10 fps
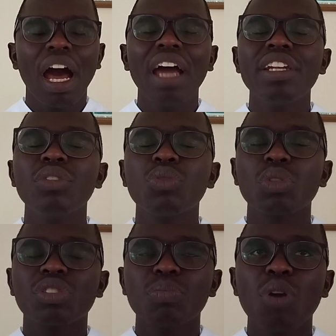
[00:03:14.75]
and it
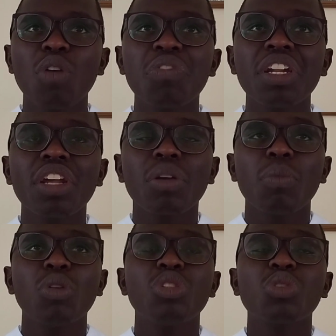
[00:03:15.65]
was more
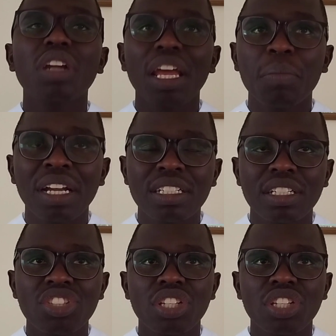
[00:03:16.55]
vulnerable to climatic